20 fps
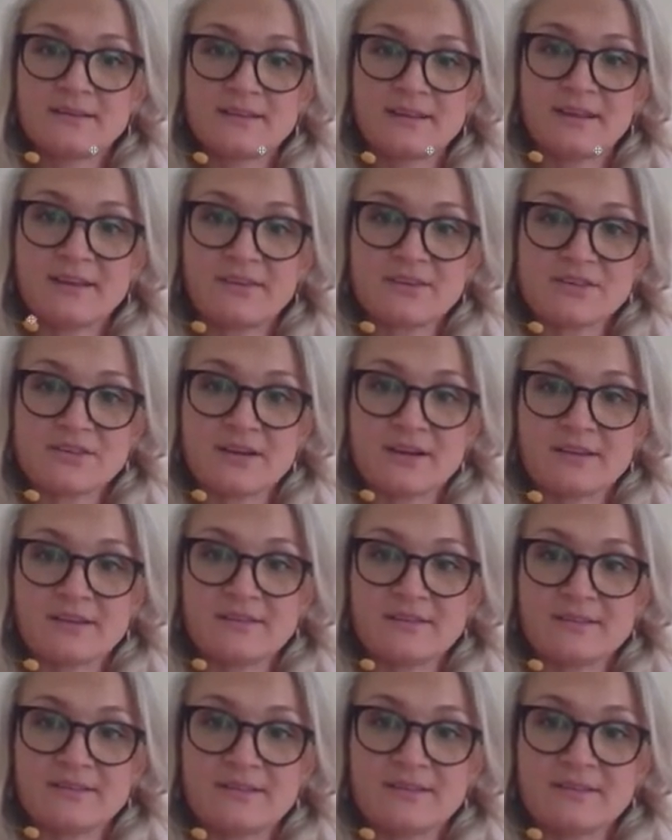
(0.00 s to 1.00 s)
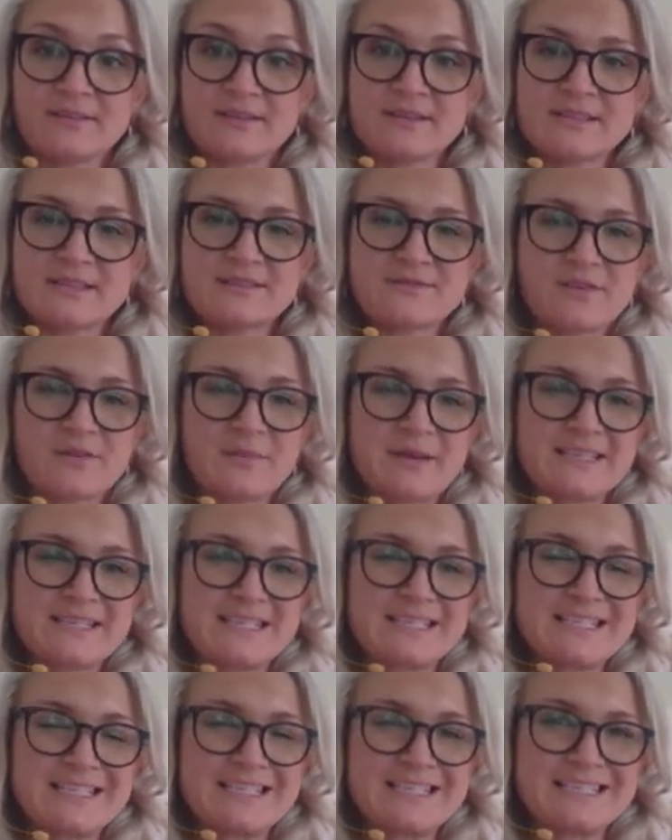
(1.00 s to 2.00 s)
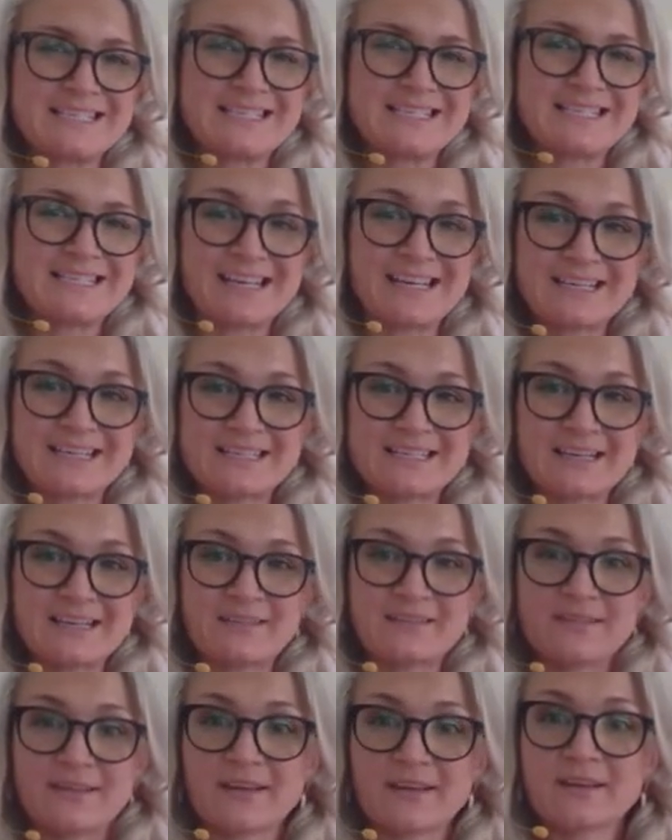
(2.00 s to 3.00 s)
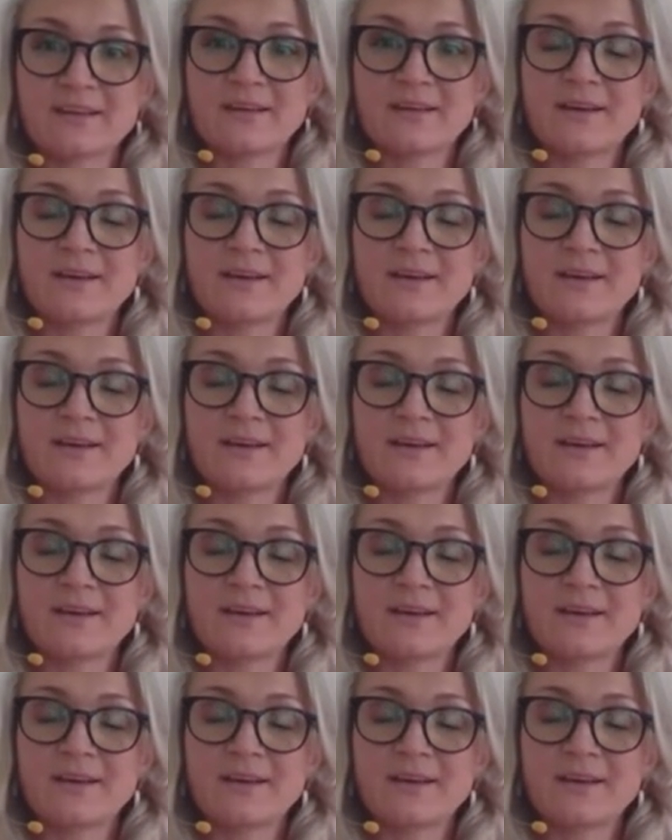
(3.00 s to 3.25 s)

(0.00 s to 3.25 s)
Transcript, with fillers: Give it a shot. This is from S A T six, I think.